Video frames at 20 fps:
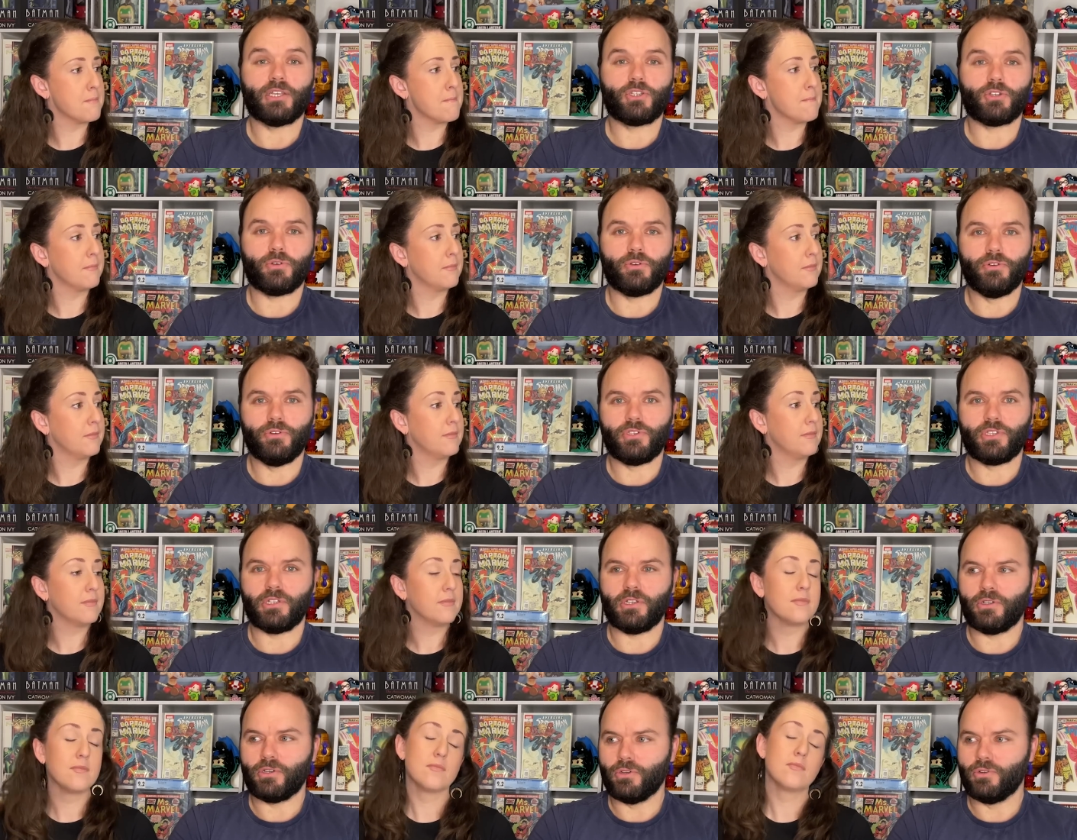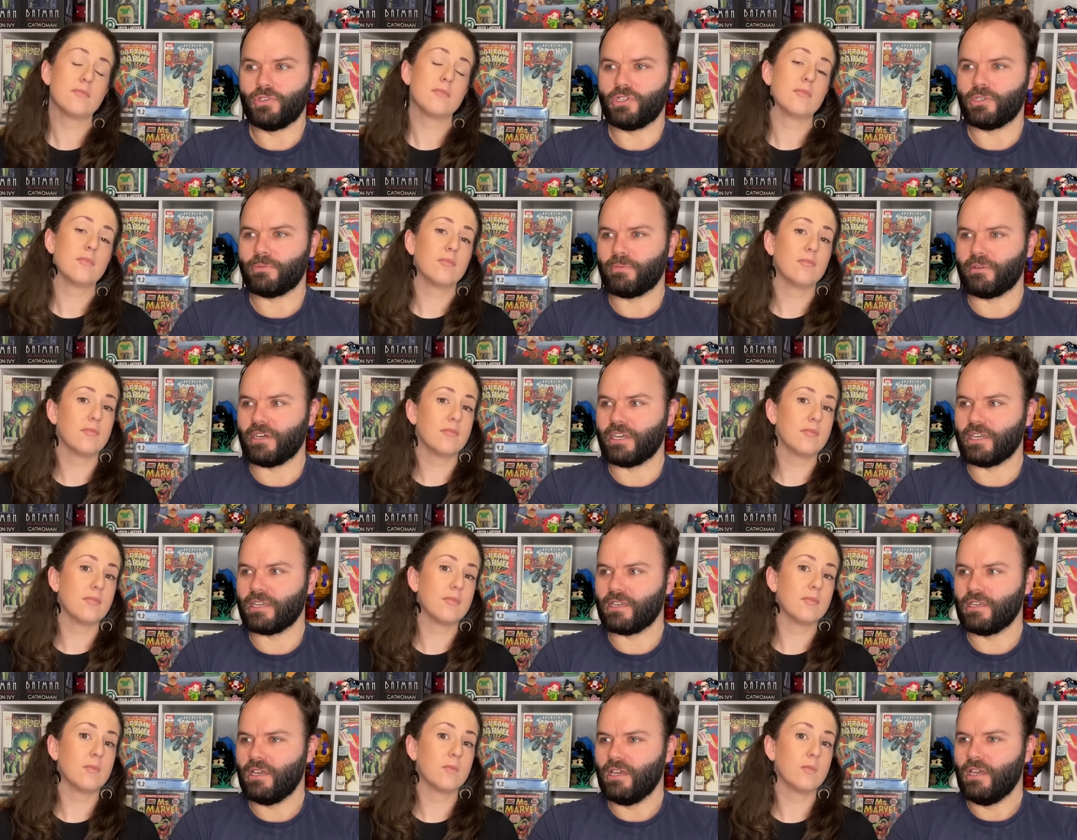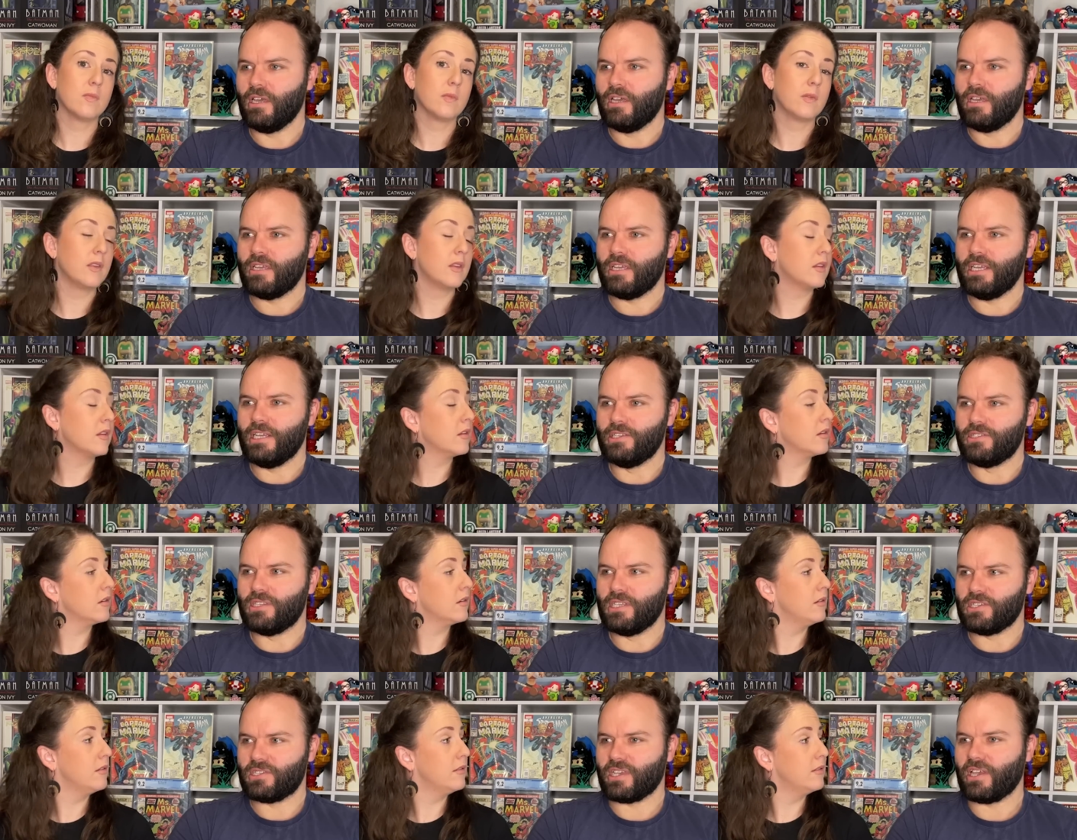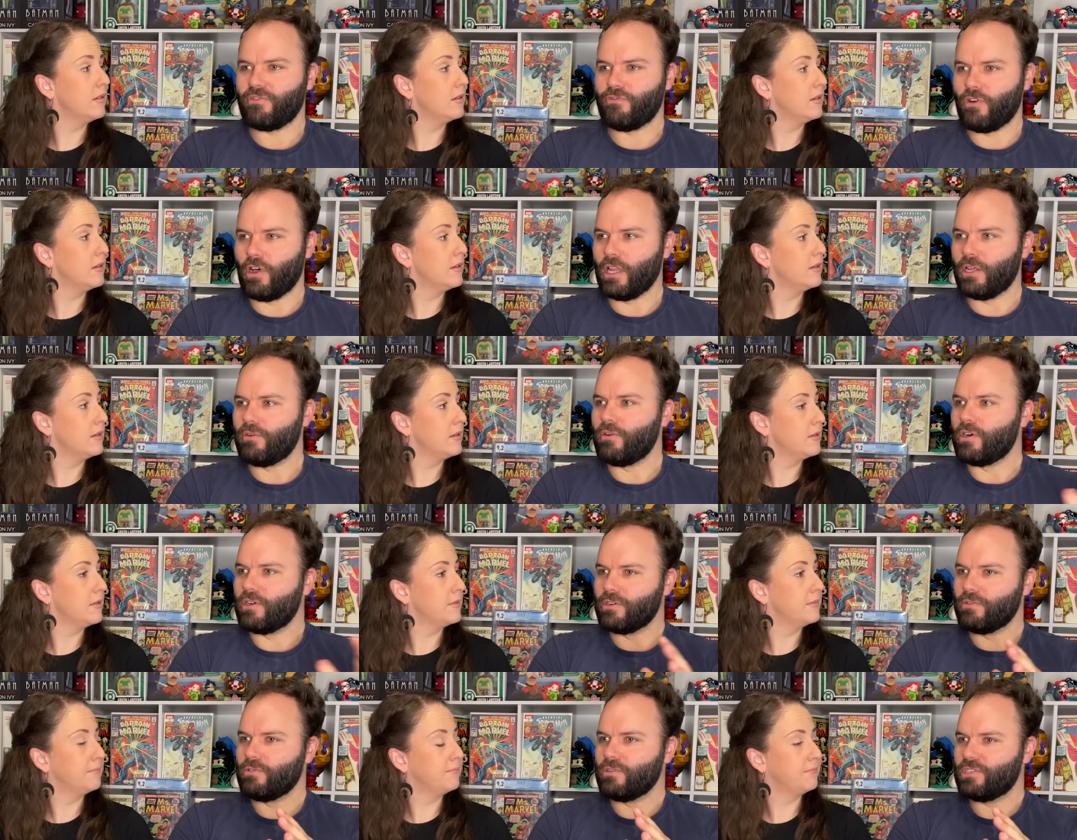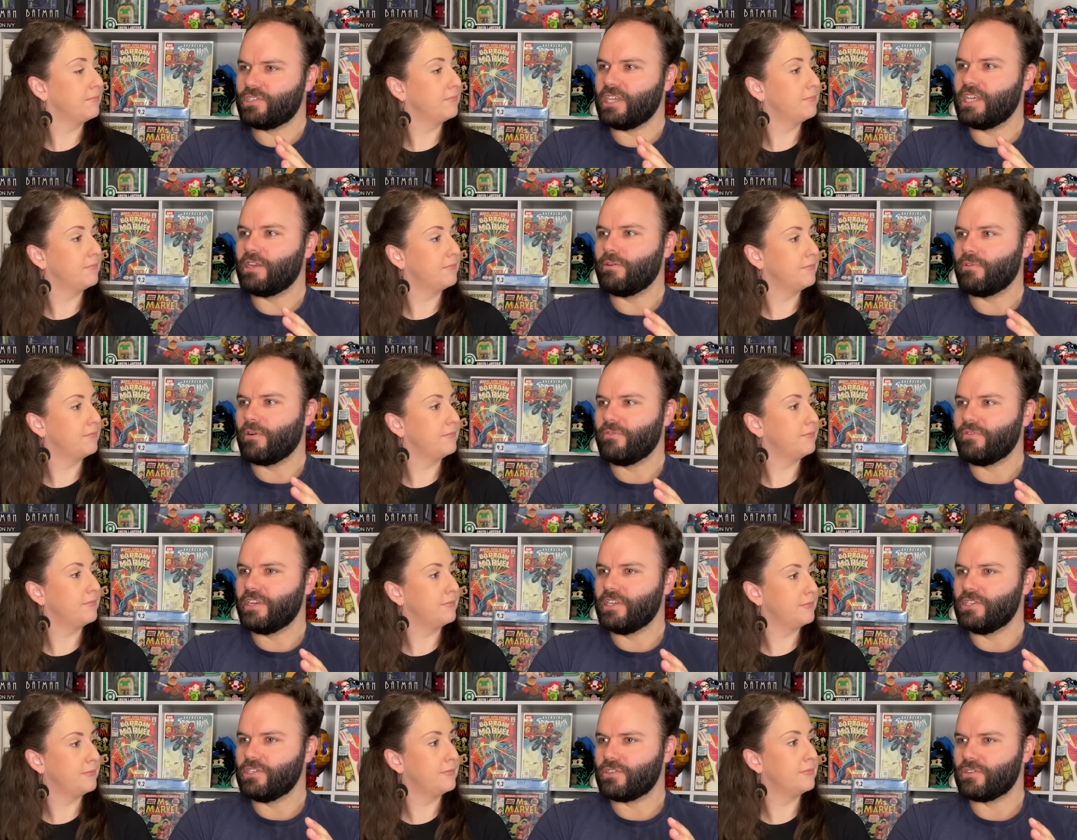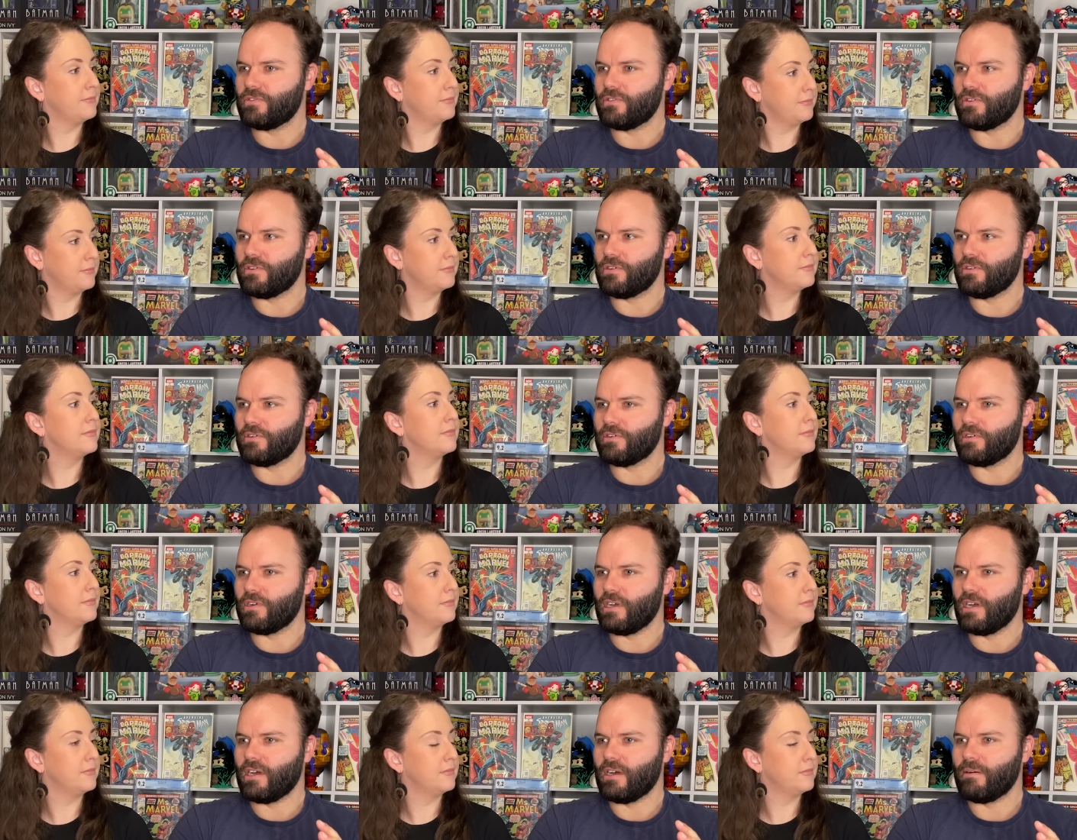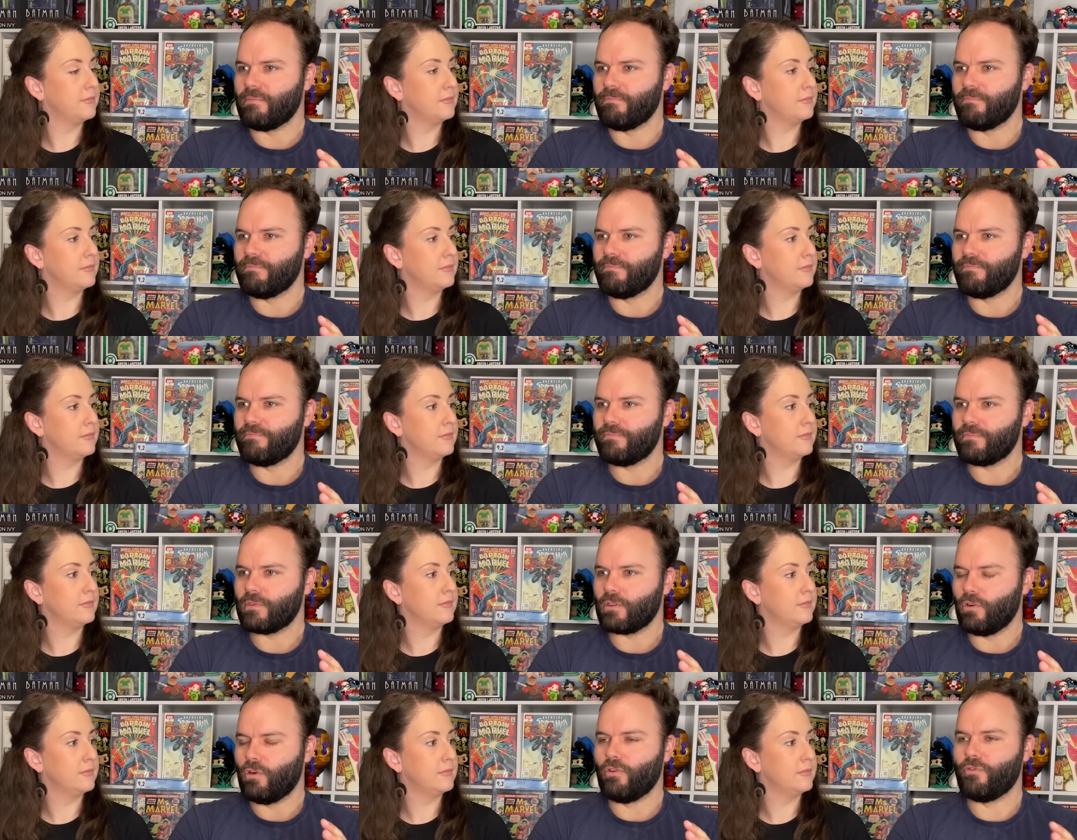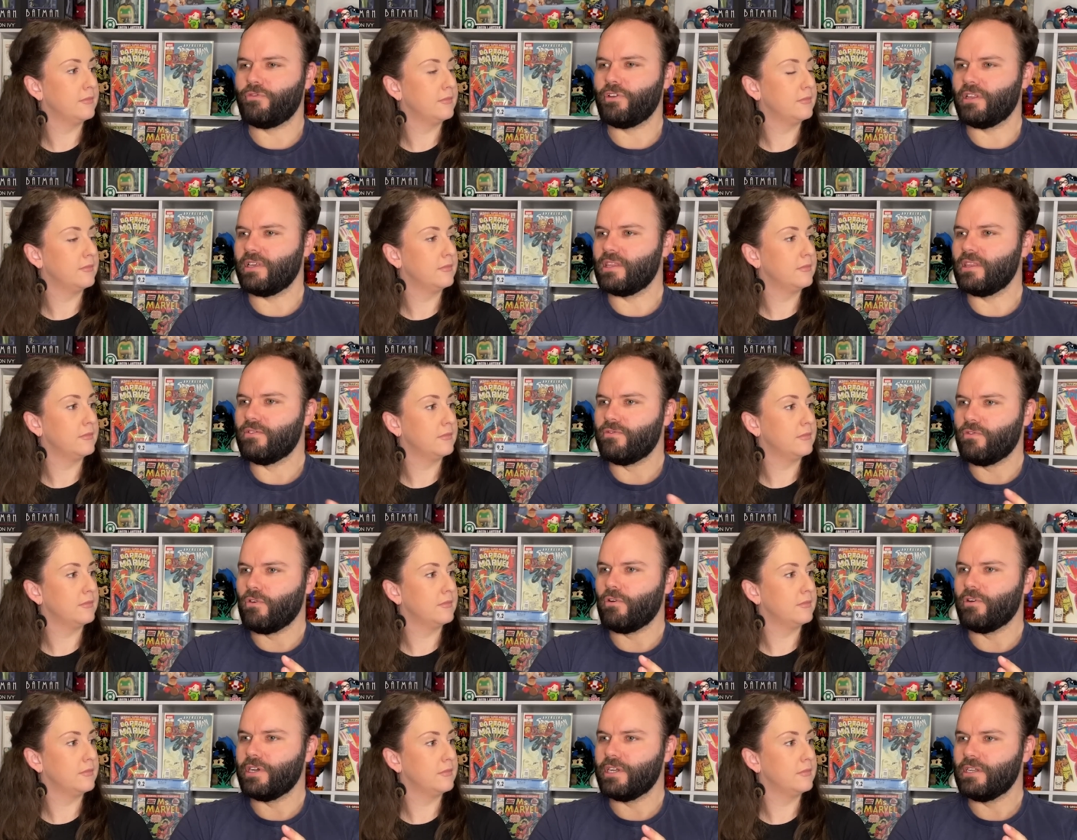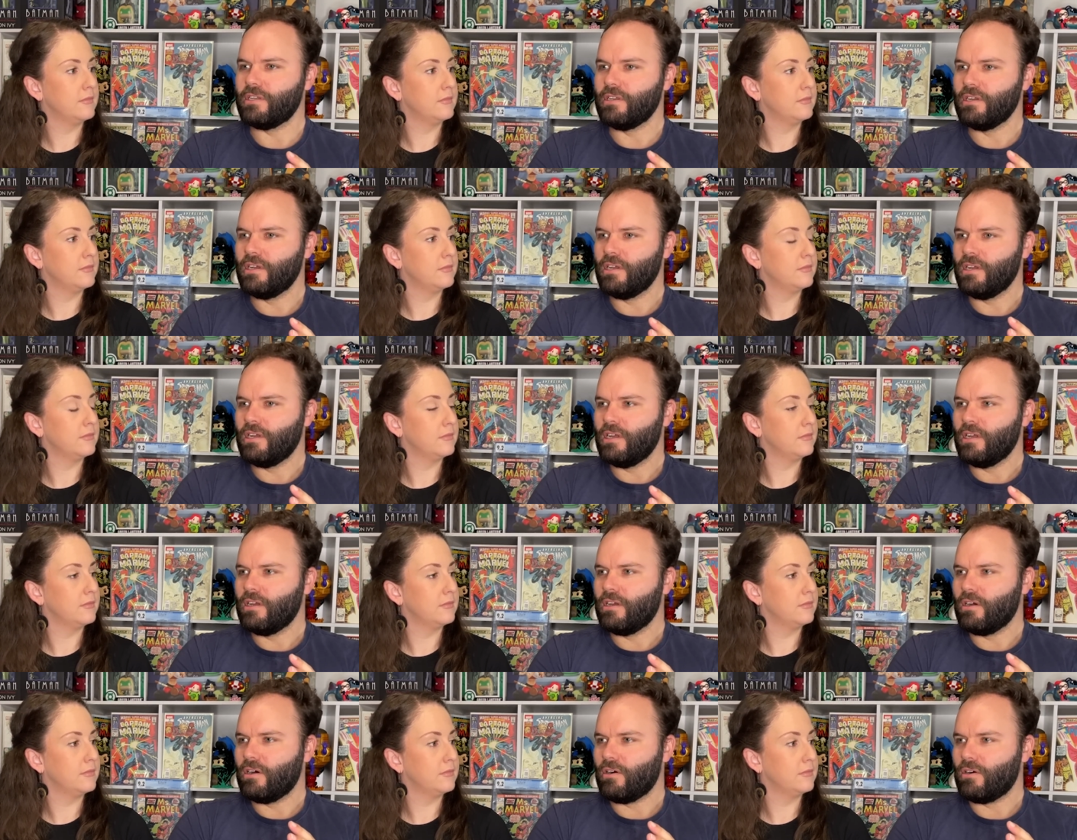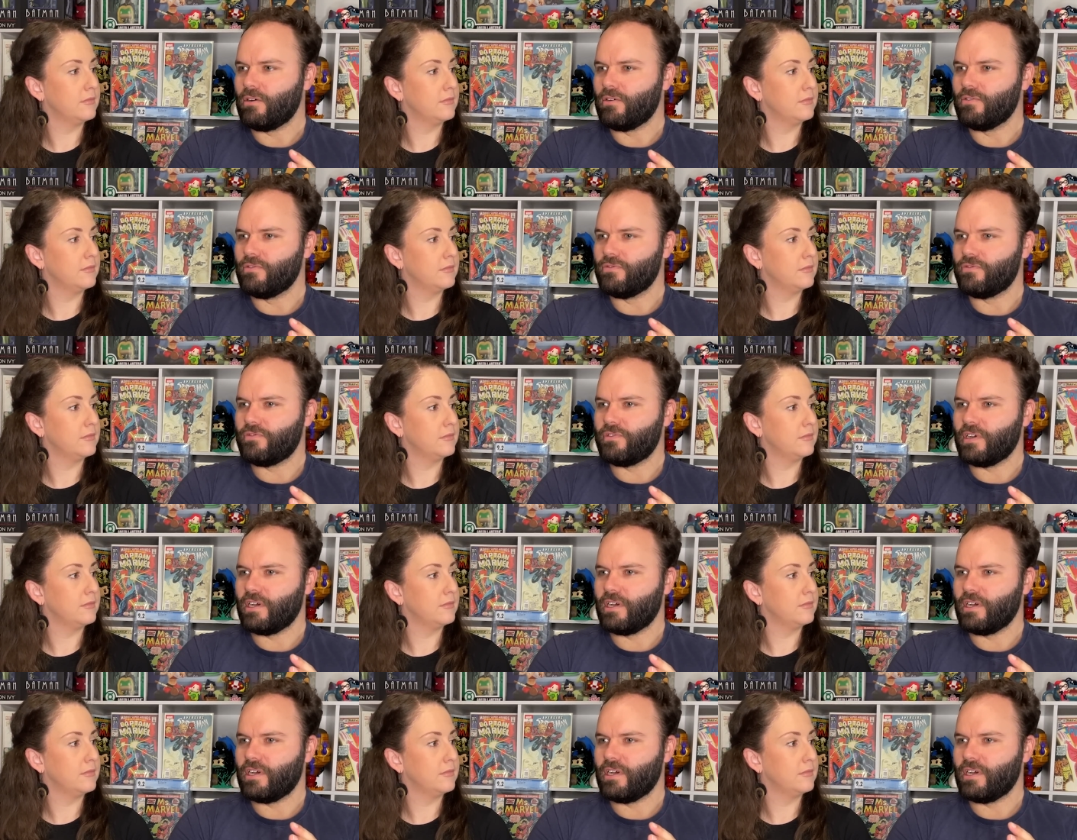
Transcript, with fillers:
Speaker 1: sure who's who she's playing. Is this a follow-on seeking revenge for um, or filling the void of